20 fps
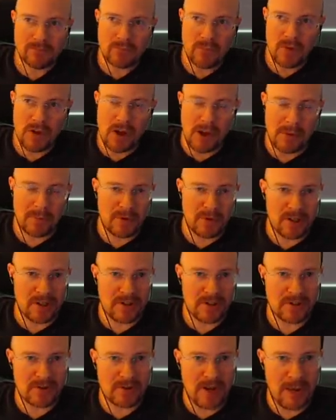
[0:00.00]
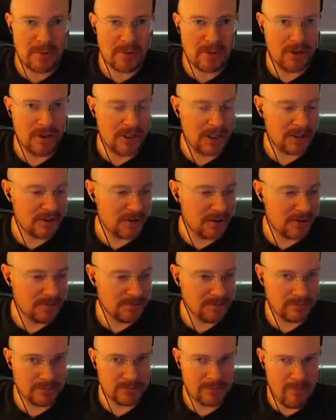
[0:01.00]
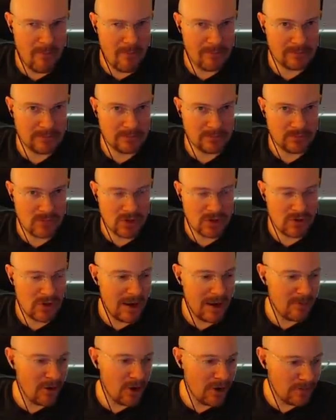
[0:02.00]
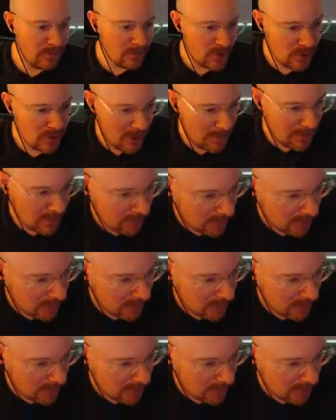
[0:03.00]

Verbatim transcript: the upgraded scrap collector. Scrap arm. Scrap